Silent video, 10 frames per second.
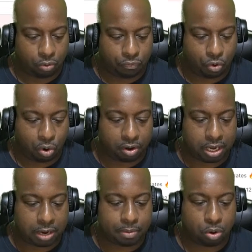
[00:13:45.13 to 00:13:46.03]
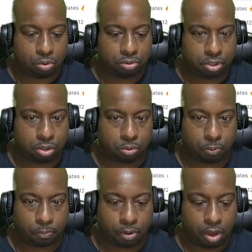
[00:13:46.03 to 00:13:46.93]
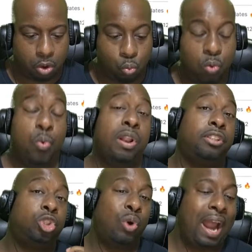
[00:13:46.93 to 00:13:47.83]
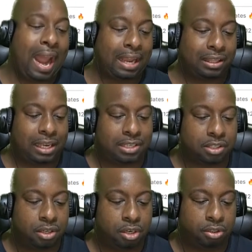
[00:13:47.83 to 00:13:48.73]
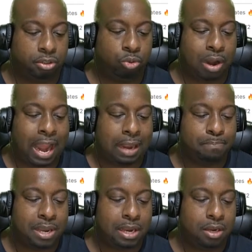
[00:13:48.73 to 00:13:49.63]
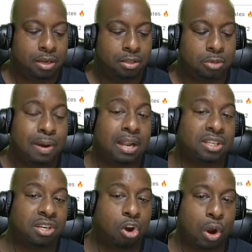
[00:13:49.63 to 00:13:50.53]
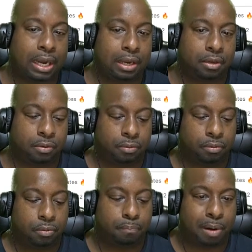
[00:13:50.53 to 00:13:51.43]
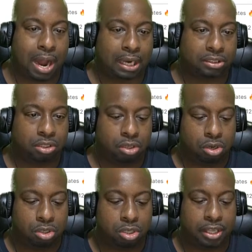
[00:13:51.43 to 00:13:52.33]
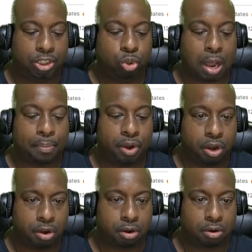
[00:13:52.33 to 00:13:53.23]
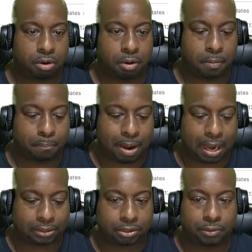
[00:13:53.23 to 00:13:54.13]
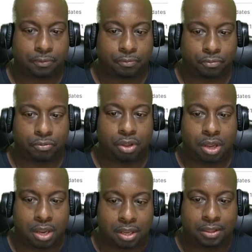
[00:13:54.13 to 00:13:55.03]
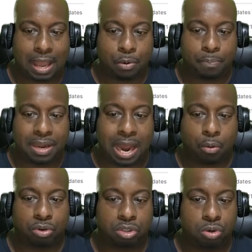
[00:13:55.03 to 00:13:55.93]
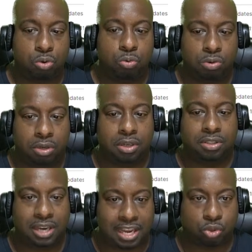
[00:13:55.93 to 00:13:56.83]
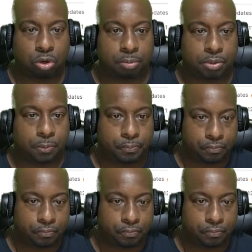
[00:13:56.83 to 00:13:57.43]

For demo 2, we will drag me to my target box to the drop here box. That would be our two test scripts.